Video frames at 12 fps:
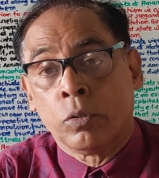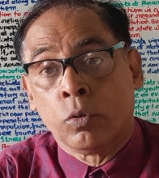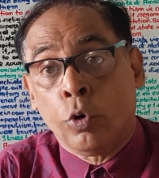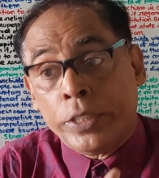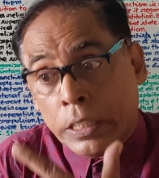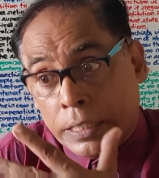
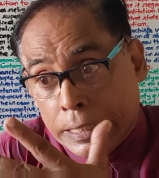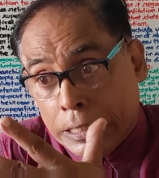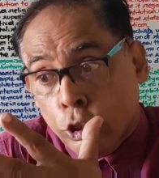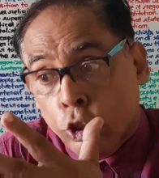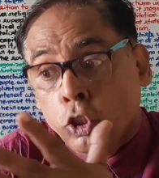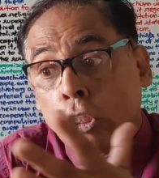which is
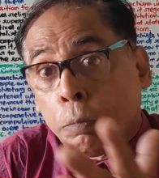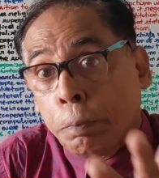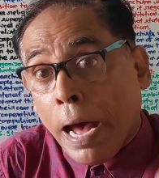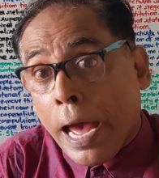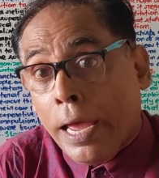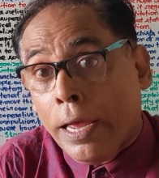used
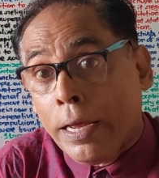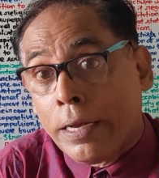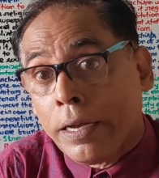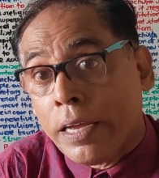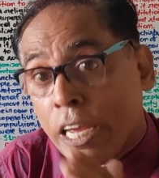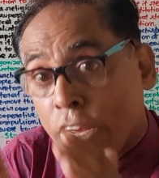by
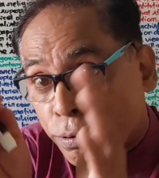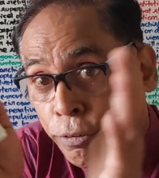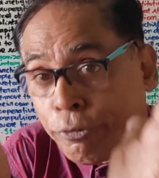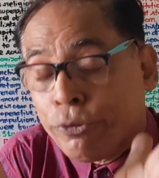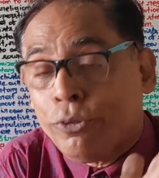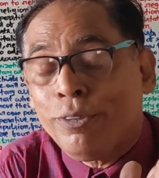a
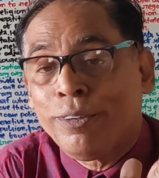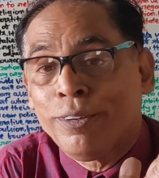few